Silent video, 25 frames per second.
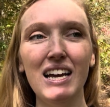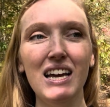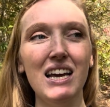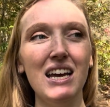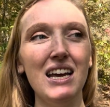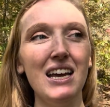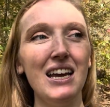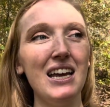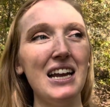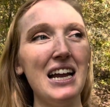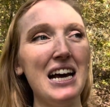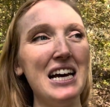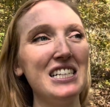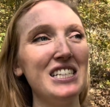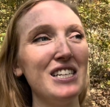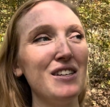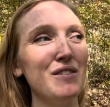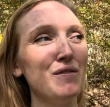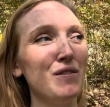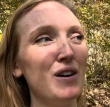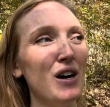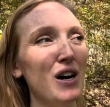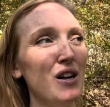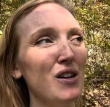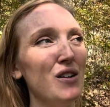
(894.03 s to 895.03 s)
it has
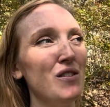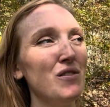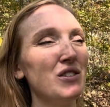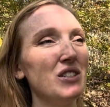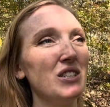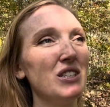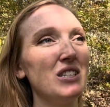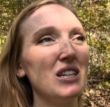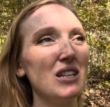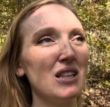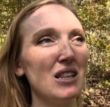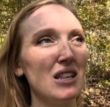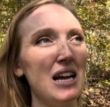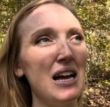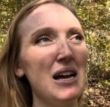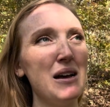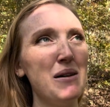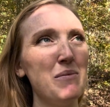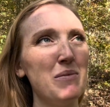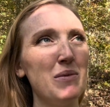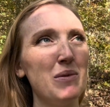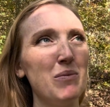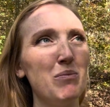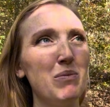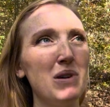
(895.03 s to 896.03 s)
evolved to
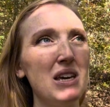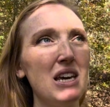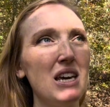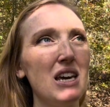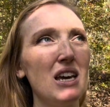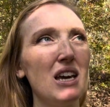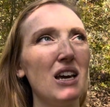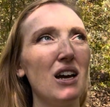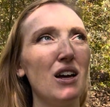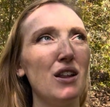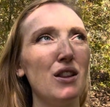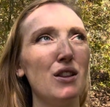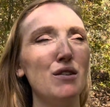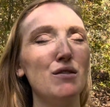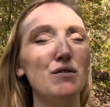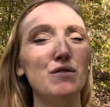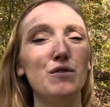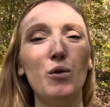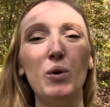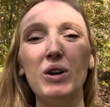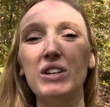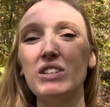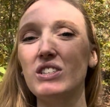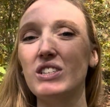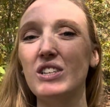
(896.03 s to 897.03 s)
them being the
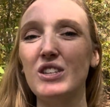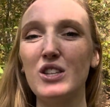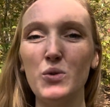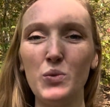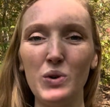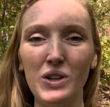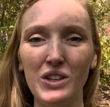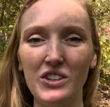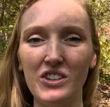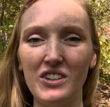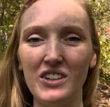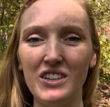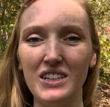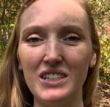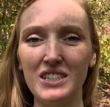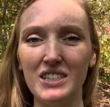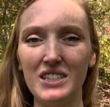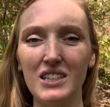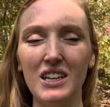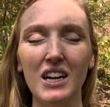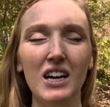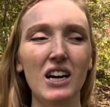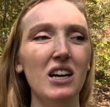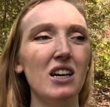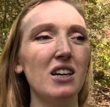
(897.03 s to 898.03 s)
voice in the wilderness,
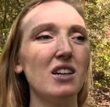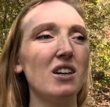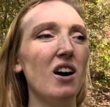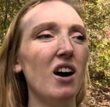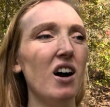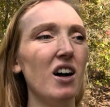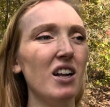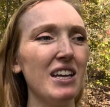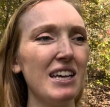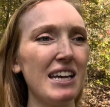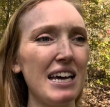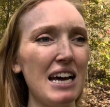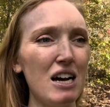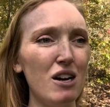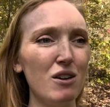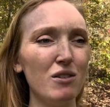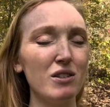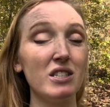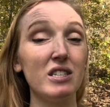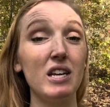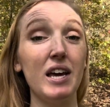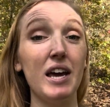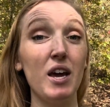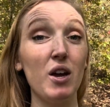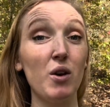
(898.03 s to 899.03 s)
calling out,
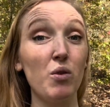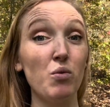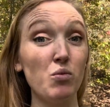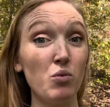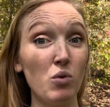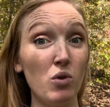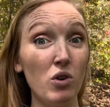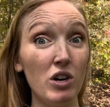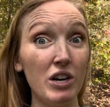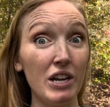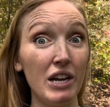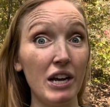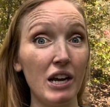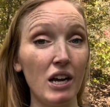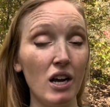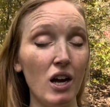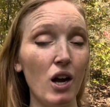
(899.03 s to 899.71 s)
saying, warning,